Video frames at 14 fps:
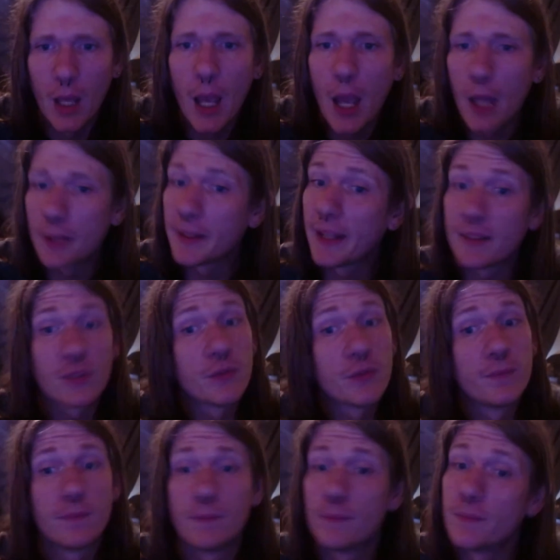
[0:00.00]
And that's
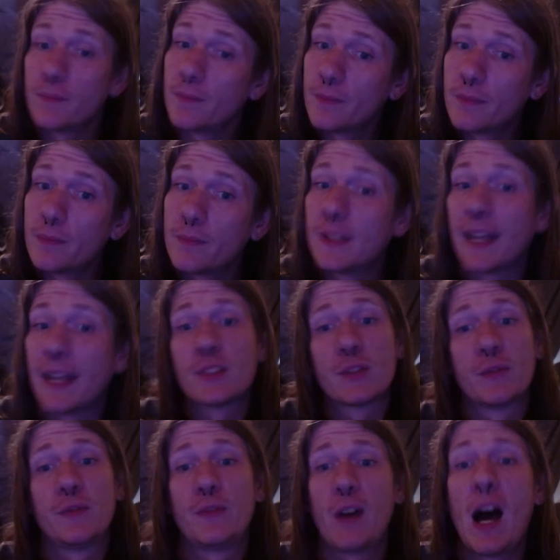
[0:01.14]

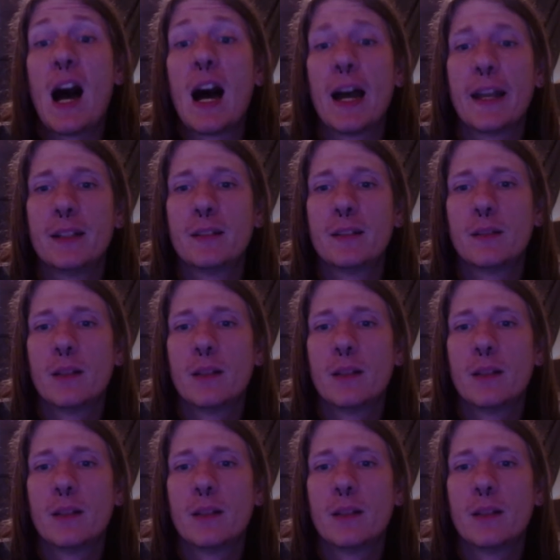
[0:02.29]
fine.